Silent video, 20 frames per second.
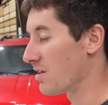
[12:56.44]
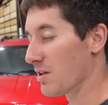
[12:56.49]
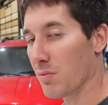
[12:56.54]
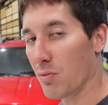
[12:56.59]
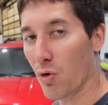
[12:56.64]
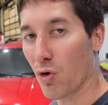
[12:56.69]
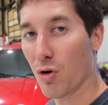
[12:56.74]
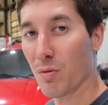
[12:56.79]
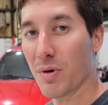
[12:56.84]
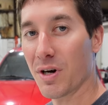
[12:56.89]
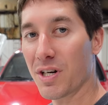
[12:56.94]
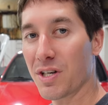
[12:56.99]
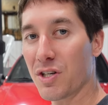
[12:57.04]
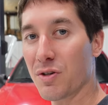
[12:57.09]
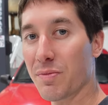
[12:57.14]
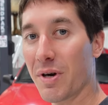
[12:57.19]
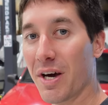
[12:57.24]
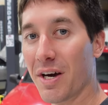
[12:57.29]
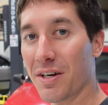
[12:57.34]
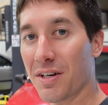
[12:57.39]
the more money
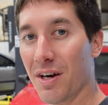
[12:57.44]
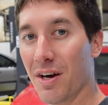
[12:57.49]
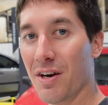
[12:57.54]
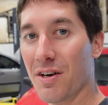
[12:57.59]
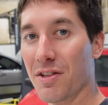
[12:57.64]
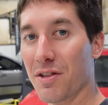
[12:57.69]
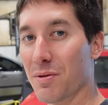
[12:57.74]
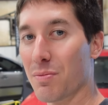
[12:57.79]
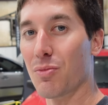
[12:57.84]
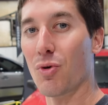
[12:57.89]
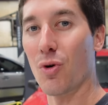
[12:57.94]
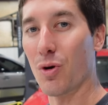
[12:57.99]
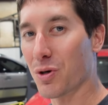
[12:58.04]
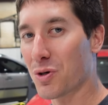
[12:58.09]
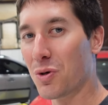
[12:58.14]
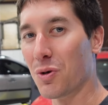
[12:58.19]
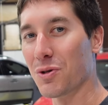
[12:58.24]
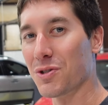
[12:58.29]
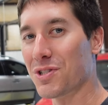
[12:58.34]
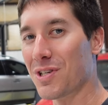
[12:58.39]
you make, the more
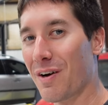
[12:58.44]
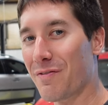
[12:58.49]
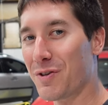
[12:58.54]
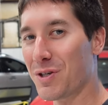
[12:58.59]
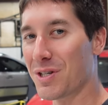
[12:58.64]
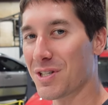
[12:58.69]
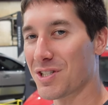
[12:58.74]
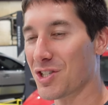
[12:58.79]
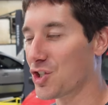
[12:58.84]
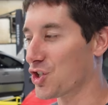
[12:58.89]
cool stuff you get to